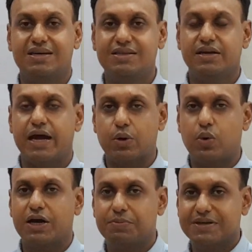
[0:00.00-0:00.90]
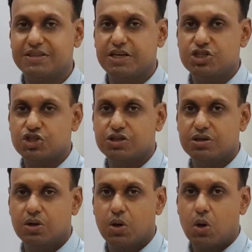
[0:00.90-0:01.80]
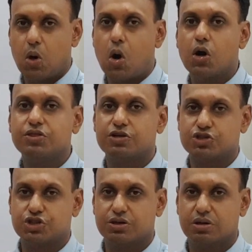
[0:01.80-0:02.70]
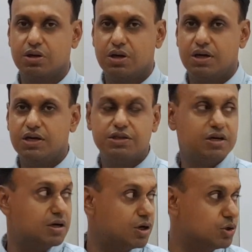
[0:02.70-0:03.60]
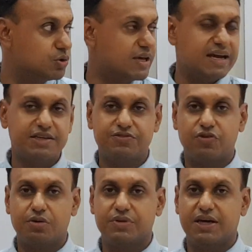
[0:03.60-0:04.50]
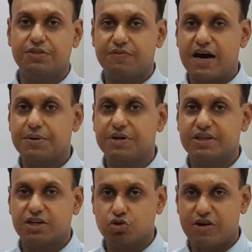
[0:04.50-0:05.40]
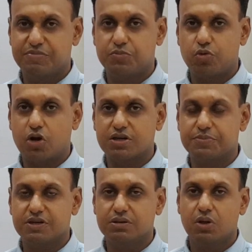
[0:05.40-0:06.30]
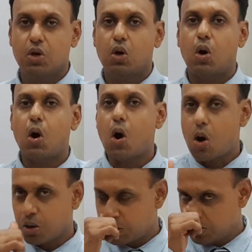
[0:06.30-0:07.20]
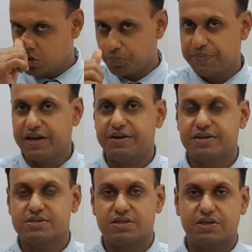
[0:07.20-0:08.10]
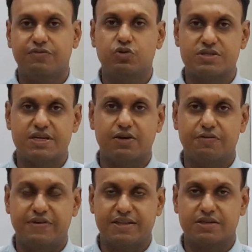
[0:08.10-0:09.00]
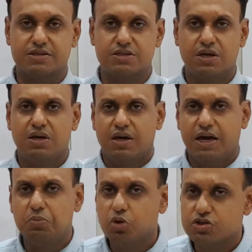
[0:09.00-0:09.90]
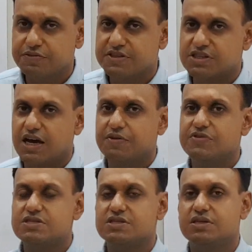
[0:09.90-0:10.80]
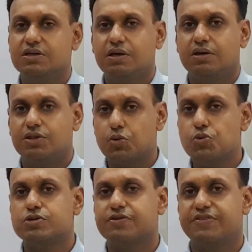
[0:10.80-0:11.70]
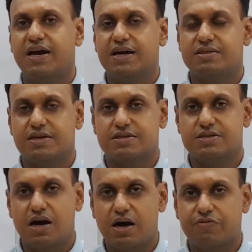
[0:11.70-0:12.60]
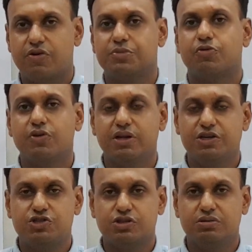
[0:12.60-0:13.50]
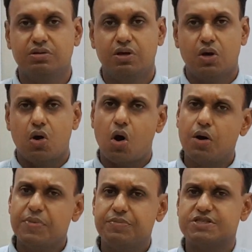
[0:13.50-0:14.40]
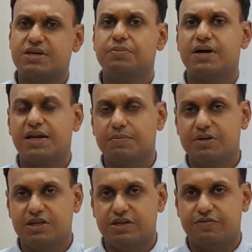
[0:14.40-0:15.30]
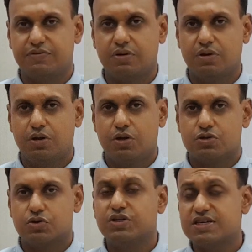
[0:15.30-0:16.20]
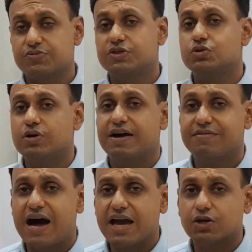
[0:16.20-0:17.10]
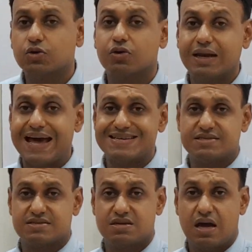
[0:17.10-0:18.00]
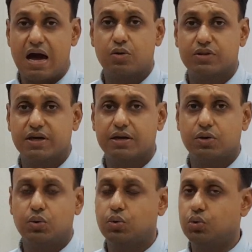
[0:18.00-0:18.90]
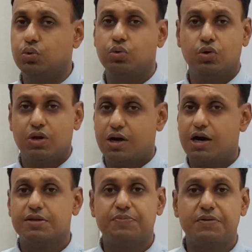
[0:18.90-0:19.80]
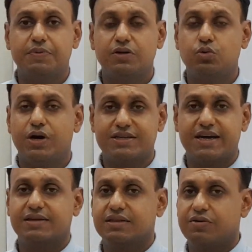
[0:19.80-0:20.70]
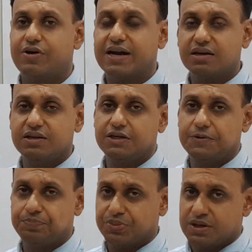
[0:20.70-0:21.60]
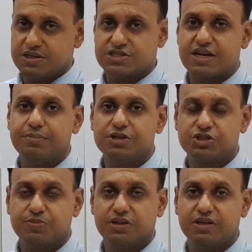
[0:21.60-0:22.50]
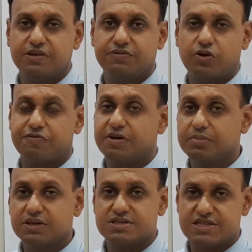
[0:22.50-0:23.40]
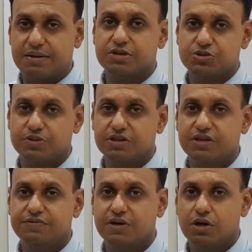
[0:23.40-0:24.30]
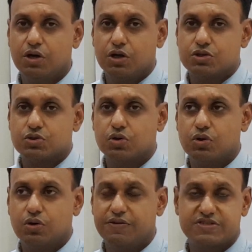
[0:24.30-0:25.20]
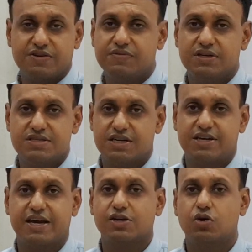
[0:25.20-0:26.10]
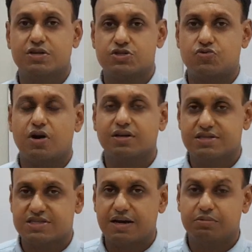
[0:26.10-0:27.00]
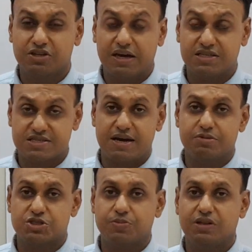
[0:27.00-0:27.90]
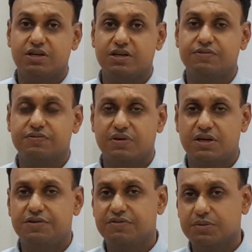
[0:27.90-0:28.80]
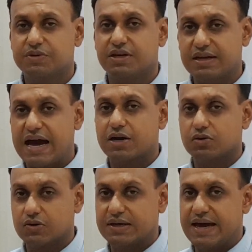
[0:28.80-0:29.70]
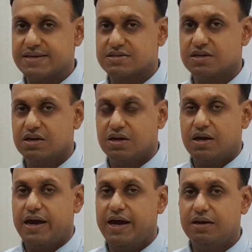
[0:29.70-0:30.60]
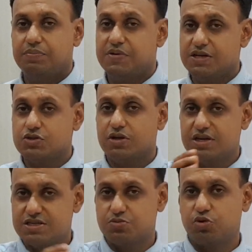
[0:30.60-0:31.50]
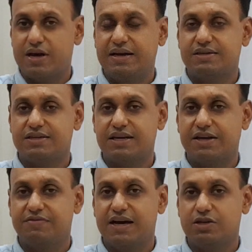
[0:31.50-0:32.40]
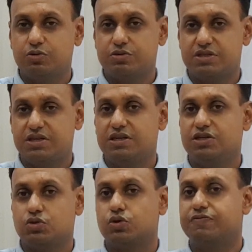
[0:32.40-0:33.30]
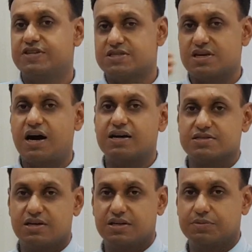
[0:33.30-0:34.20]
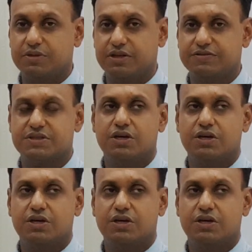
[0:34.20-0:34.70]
either acquired by nature or nurture. Either you get it from the environment that you have been brought up in, or your parents give you the set of ethics. And most of the time we see the roots of the ethics are from the religion or maybe some kind of belief. So yes, we do have iconoclasts out there who are the people who attack the widely established belief or firmly established belief. So if someone is attacking on a strongly established belief, he will be an iconoclast. And based on his morality and values, he sort of discards the other beliefs.